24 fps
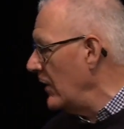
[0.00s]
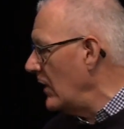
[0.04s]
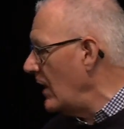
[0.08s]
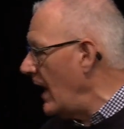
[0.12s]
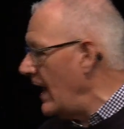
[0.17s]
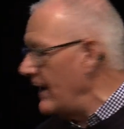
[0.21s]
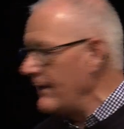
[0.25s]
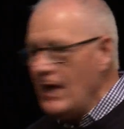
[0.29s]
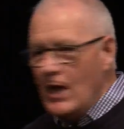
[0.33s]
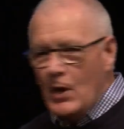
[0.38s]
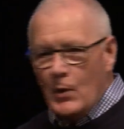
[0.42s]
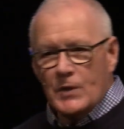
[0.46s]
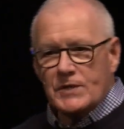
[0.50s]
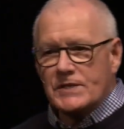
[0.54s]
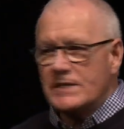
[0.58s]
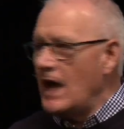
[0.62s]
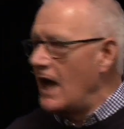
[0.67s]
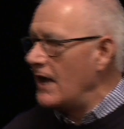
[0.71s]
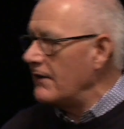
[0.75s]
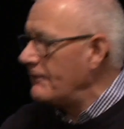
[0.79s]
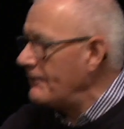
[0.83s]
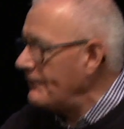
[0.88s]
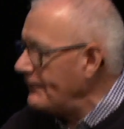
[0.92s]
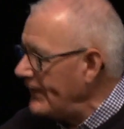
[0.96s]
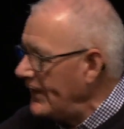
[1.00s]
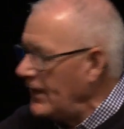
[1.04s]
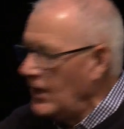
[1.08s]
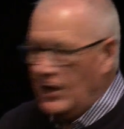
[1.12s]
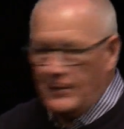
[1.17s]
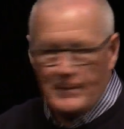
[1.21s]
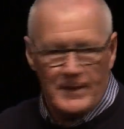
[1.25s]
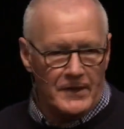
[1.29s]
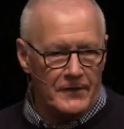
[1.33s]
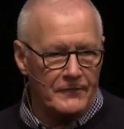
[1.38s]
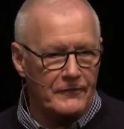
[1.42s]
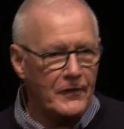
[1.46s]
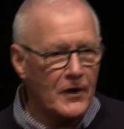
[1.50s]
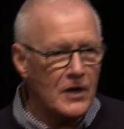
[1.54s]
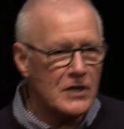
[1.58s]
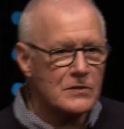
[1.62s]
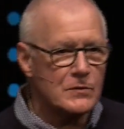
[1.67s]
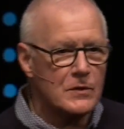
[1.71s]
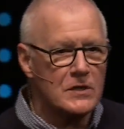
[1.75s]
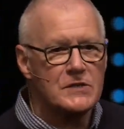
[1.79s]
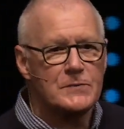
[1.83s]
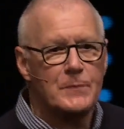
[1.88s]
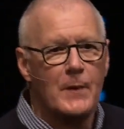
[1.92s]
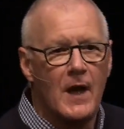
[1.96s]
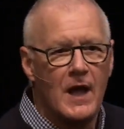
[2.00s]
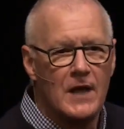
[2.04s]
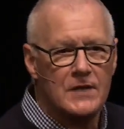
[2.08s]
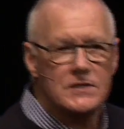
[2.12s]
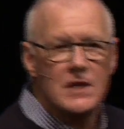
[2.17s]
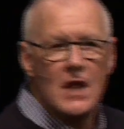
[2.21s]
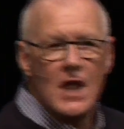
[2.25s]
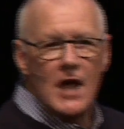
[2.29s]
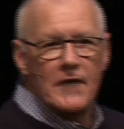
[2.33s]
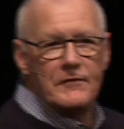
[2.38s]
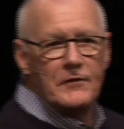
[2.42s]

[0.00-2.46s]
of your life was not fear, but the first response